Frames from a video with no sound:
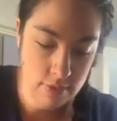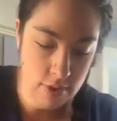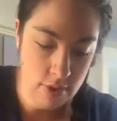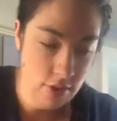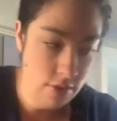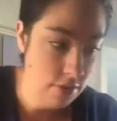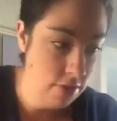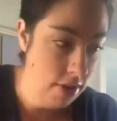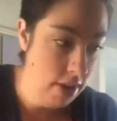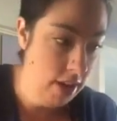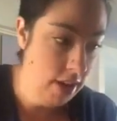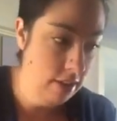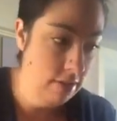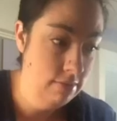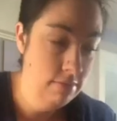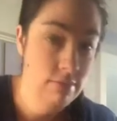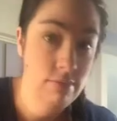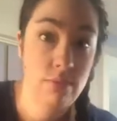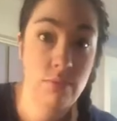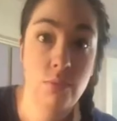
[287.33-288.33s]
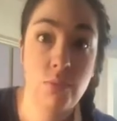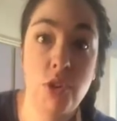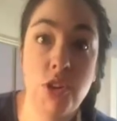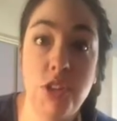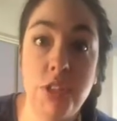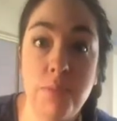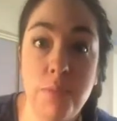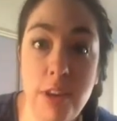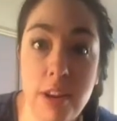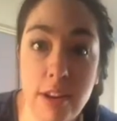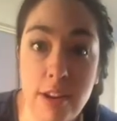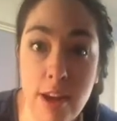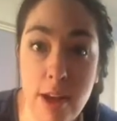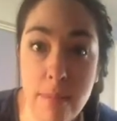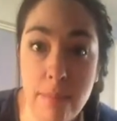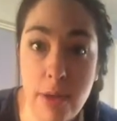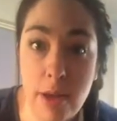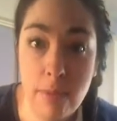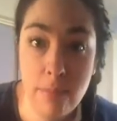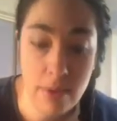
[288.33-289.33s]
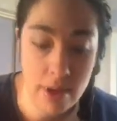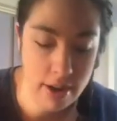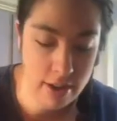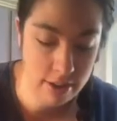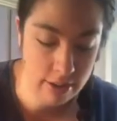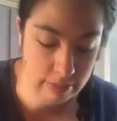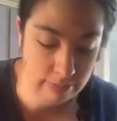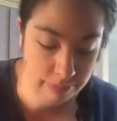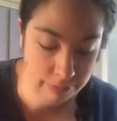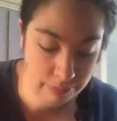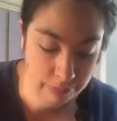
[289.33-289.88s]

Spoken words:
Alright, we just made a compound butter.